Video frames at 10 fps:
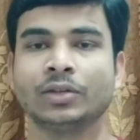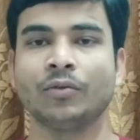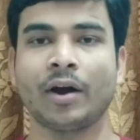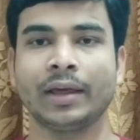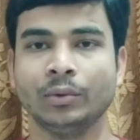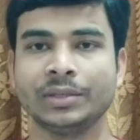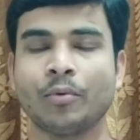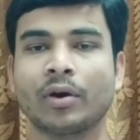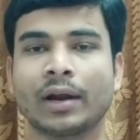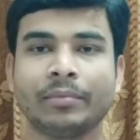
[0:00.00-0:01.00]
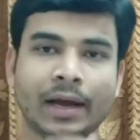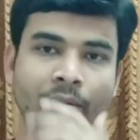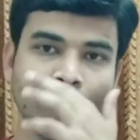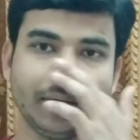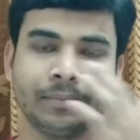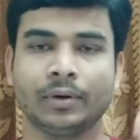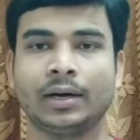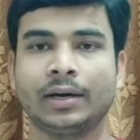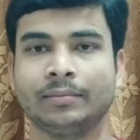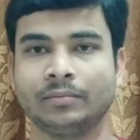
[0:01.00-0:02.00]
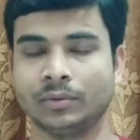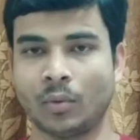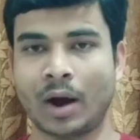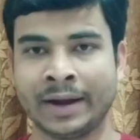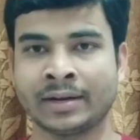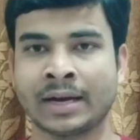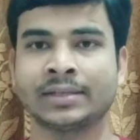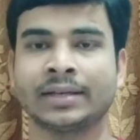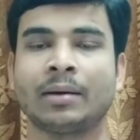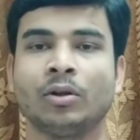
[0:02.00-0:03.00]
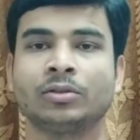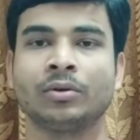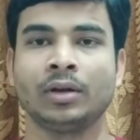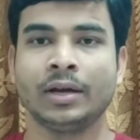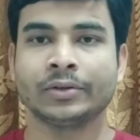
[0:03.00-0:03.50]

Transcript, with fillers: So for U G program there will be uh, one entrance exam also.